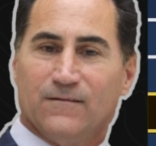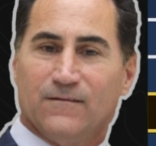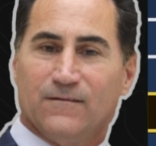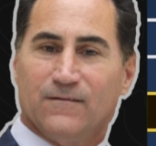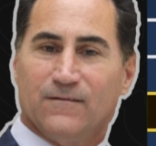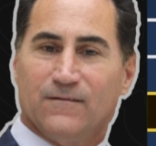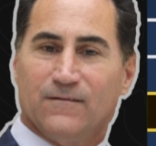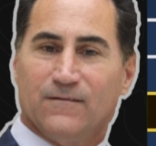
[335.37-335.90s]

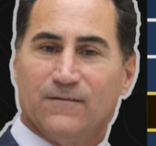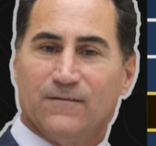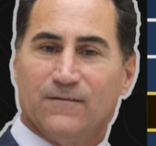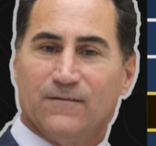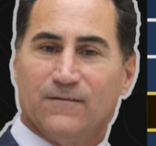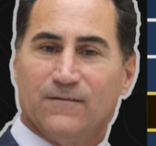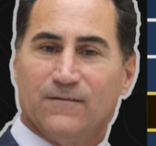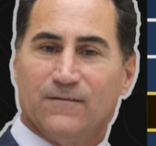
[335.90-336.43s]

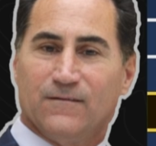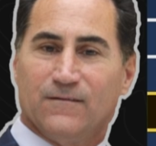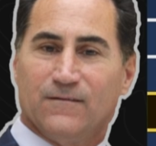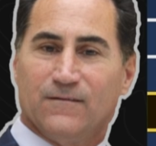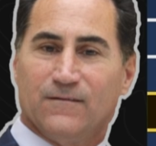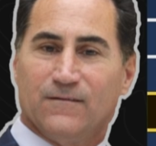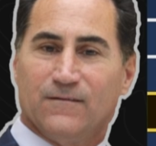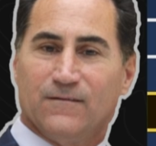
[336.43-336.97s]

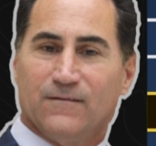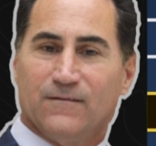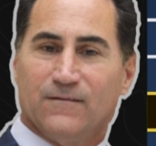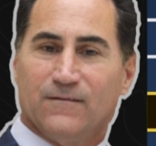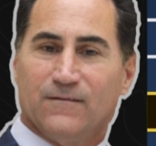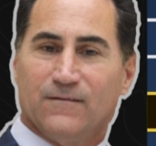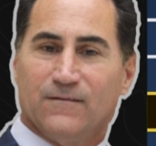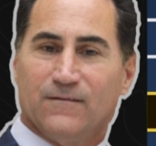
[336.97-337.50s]

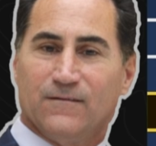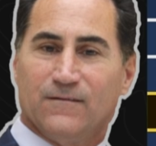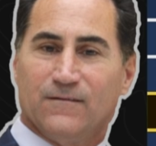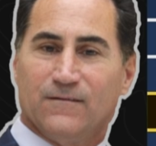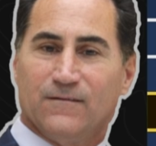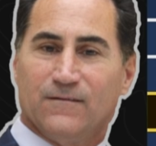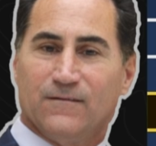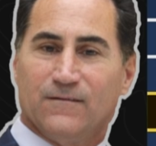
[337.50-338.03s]

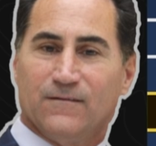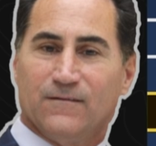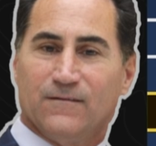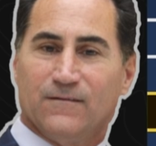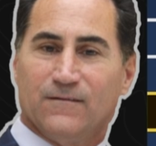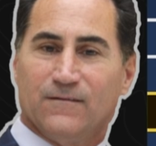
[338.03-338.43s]
The face doesn't move, so there is nothing to read.